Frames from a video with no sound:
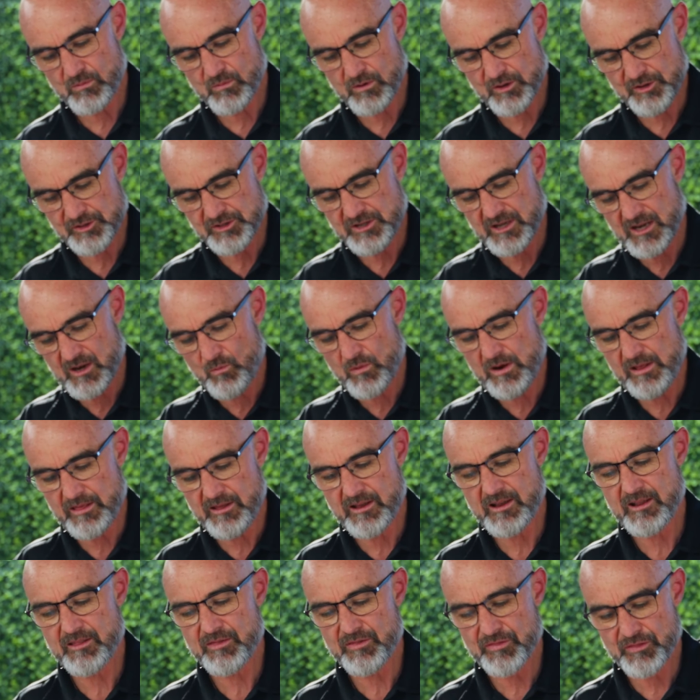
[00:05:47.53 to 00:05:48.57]
watching
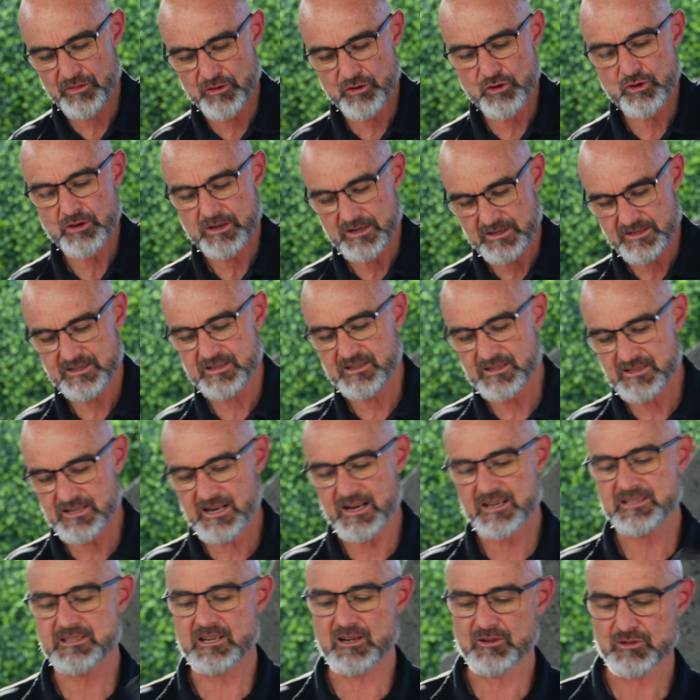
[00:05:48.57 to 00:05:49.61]
whether you can
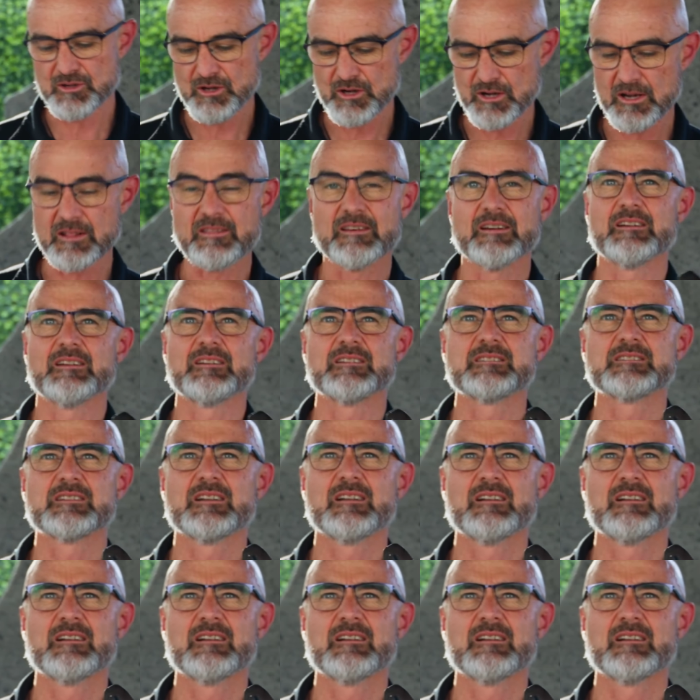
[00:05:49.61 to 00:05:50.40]
taste how dirty that is.